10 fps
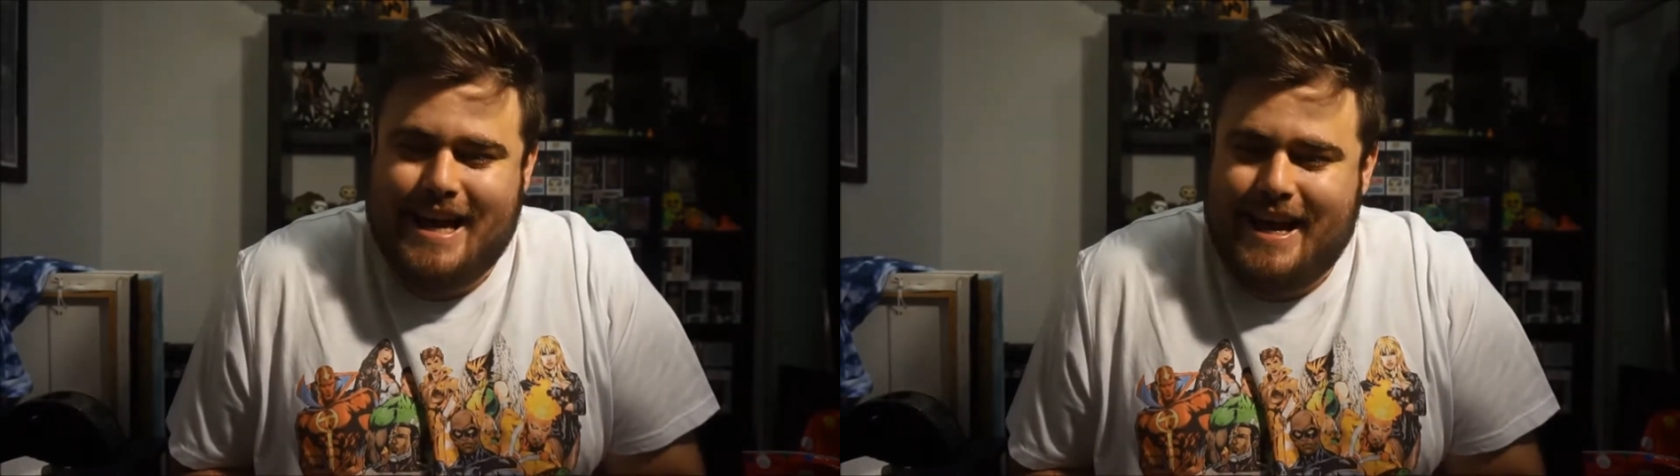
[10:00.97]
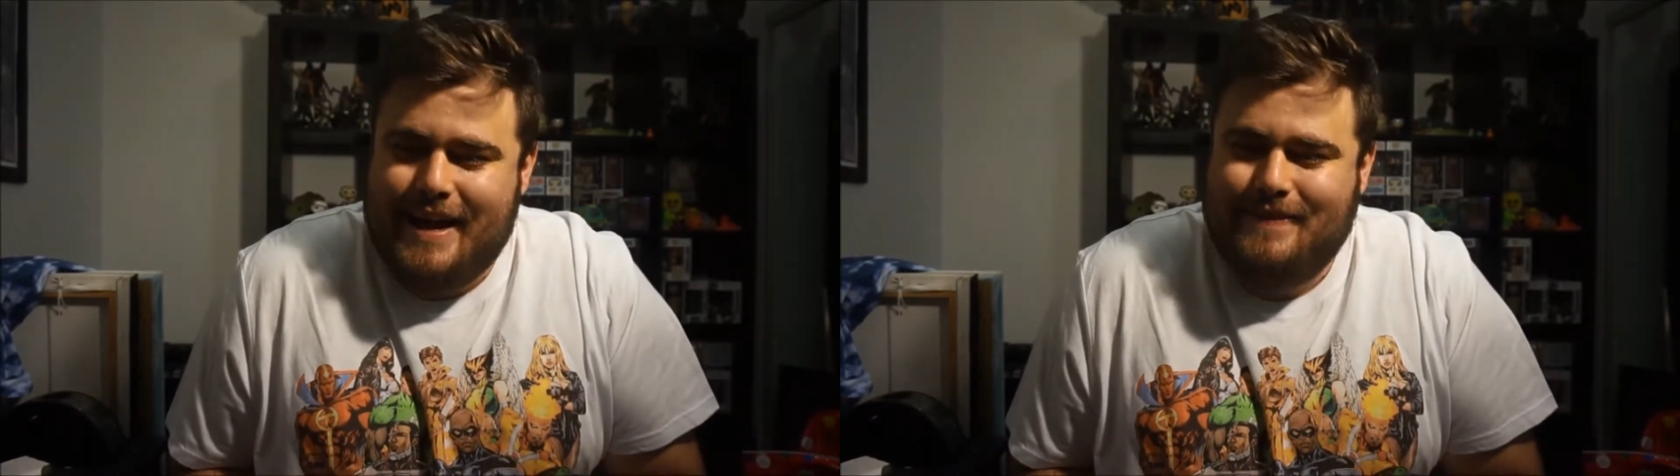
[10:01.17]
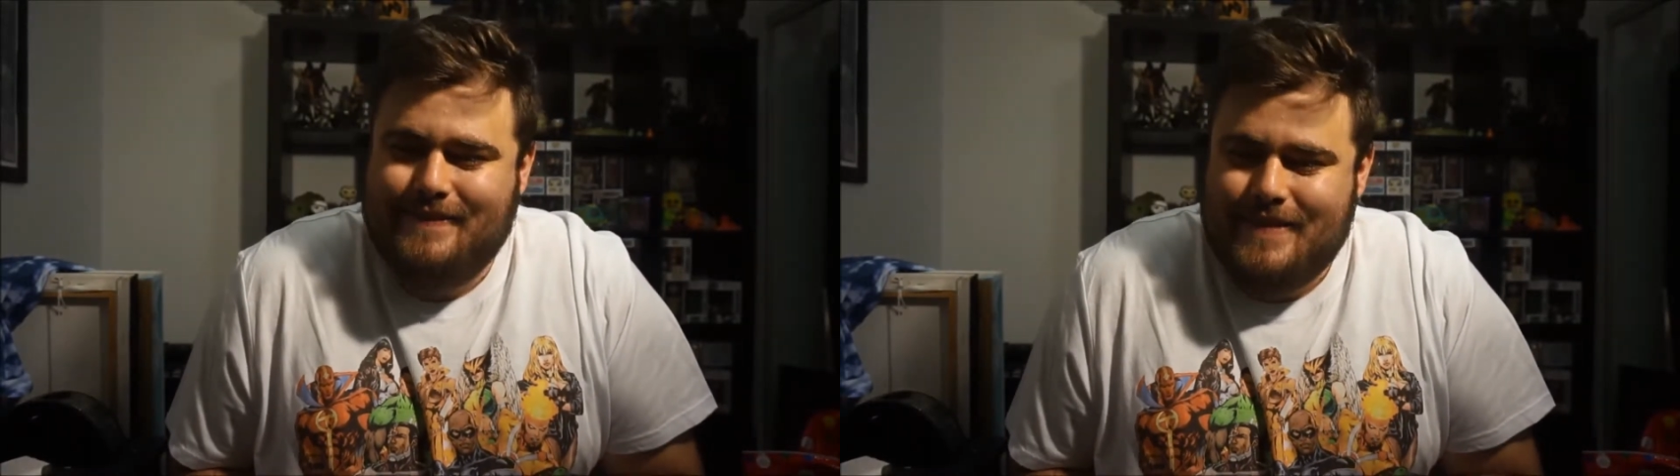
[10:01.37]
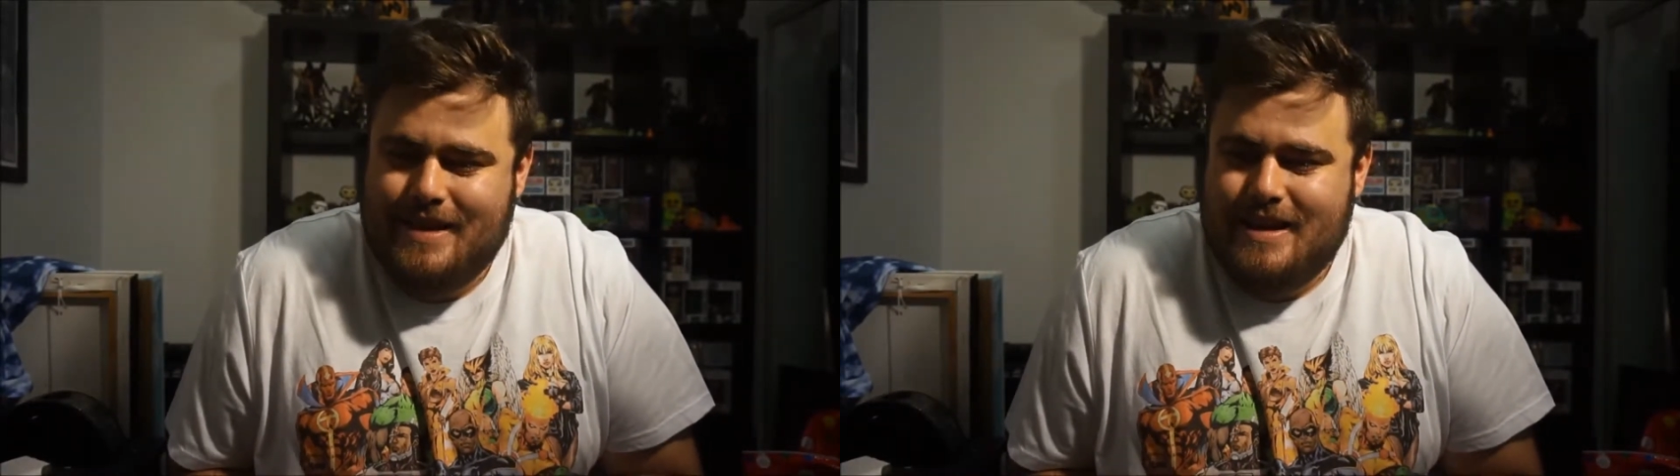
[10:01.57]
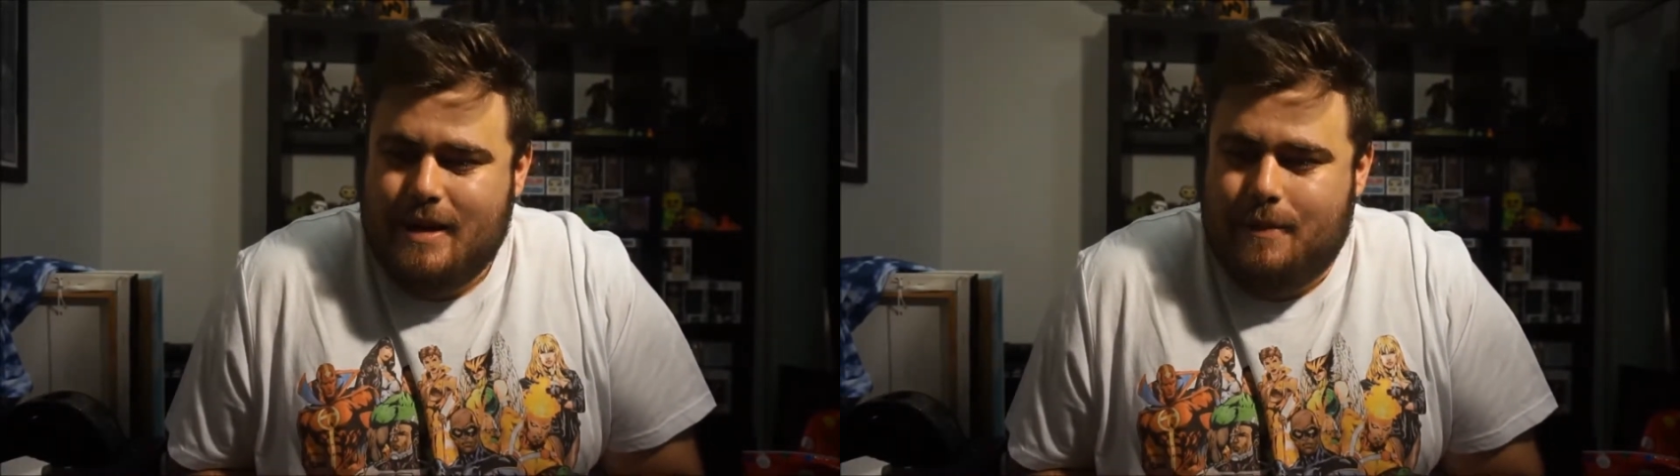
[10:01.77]

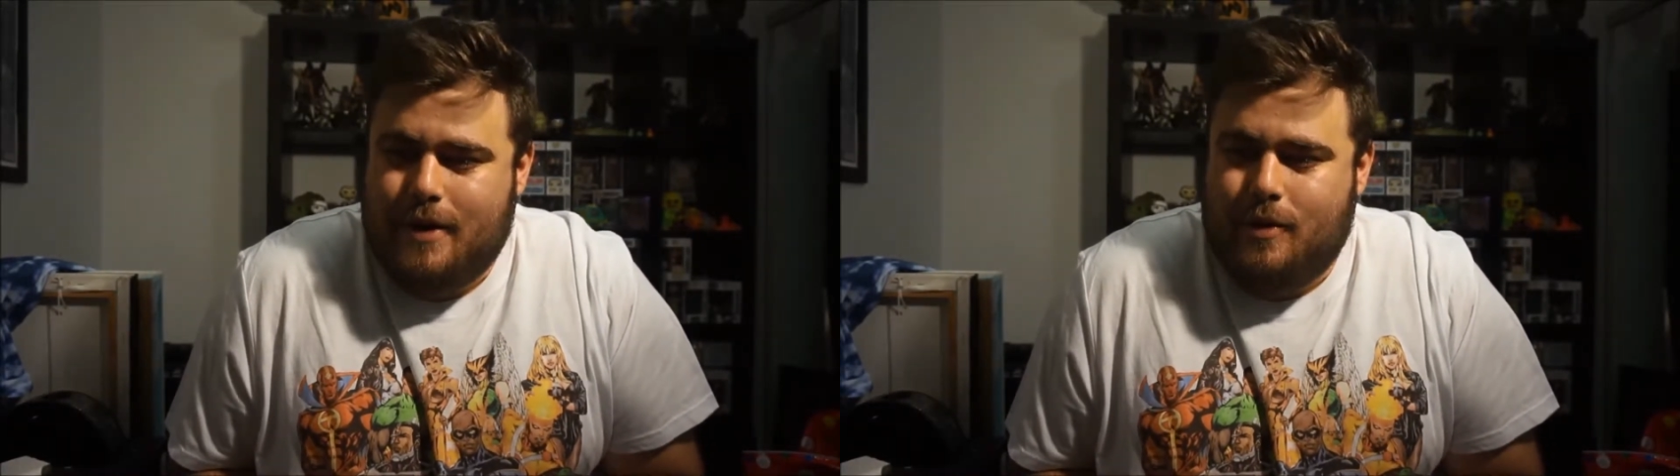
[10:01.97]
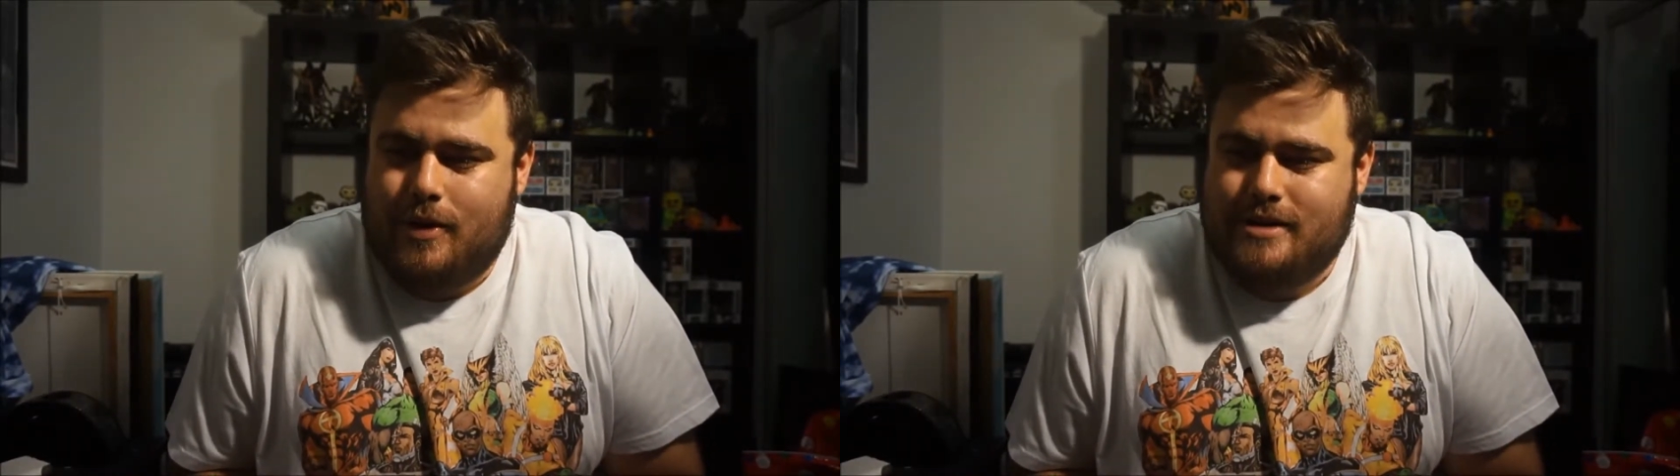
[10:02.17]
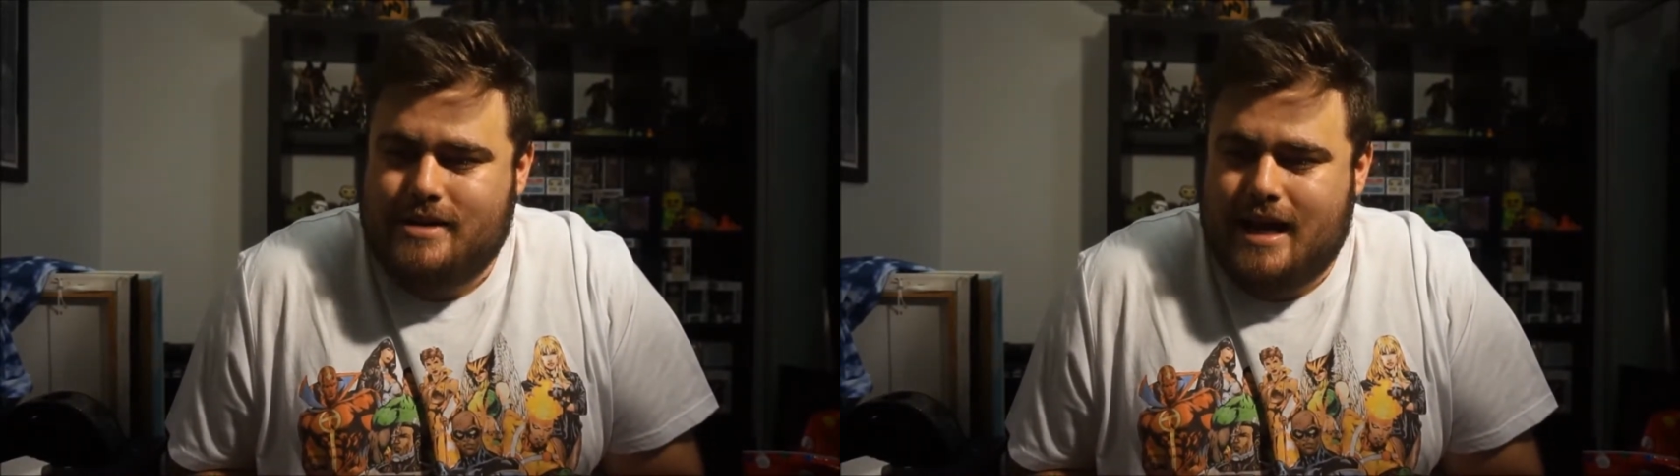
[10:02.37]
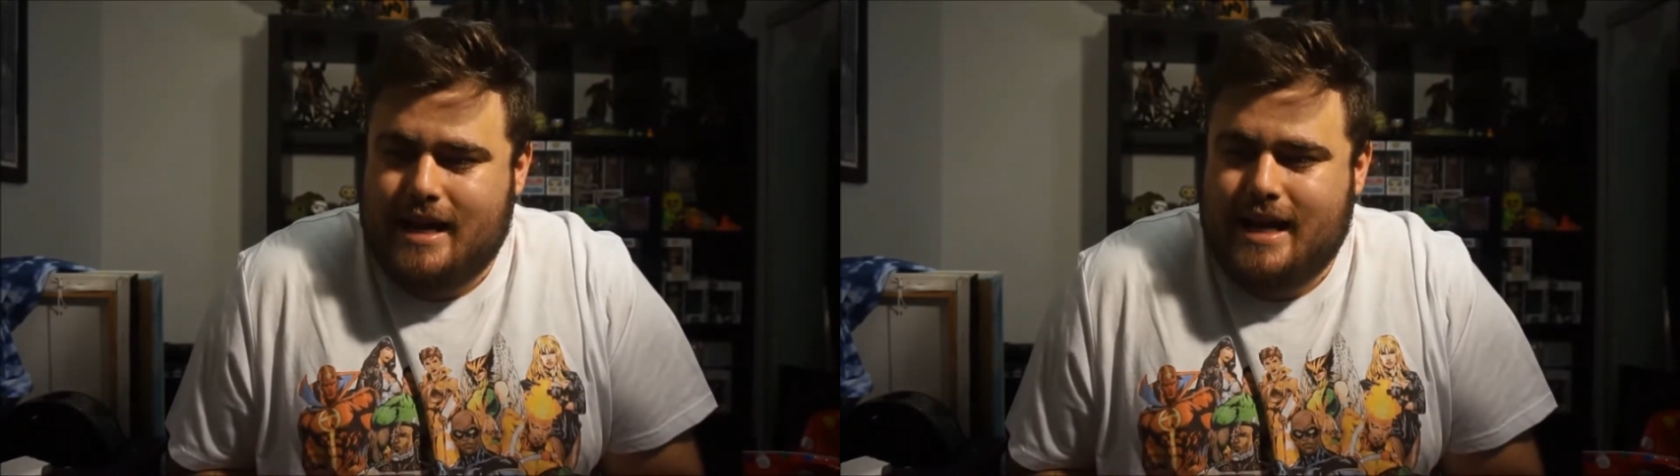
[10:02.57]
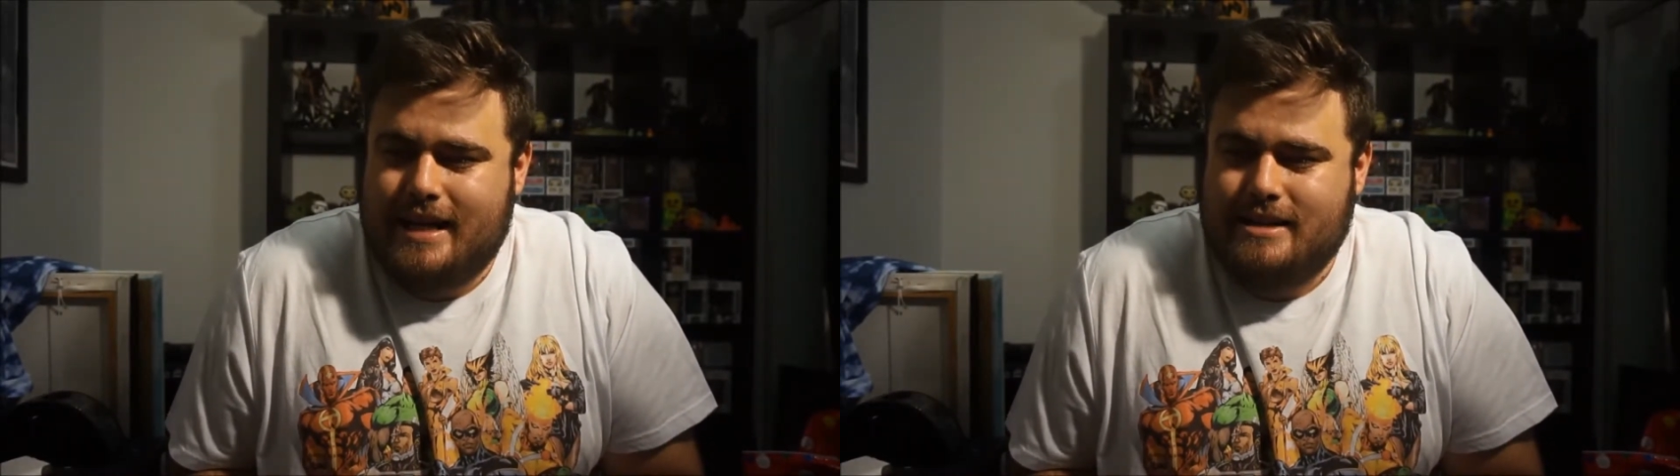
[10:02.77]
But I want to
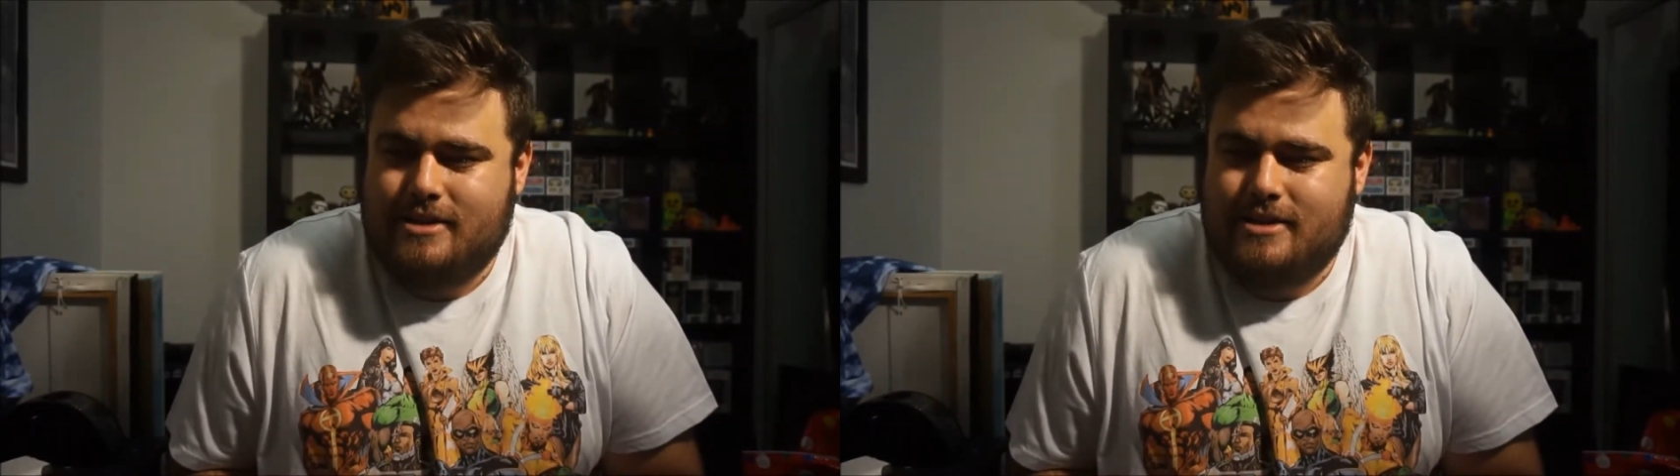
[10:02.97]
start getting